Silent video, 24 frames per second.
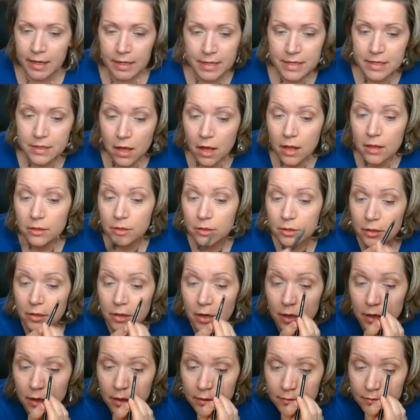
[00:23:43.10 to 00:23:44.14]
color
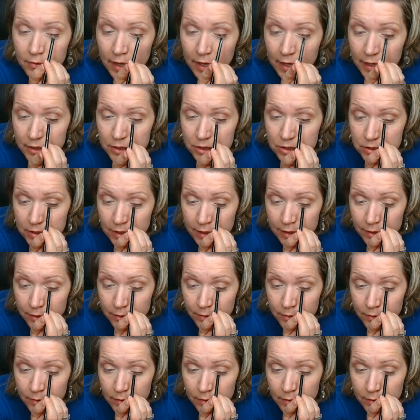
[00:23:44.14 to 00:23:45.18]
of eyeshadow.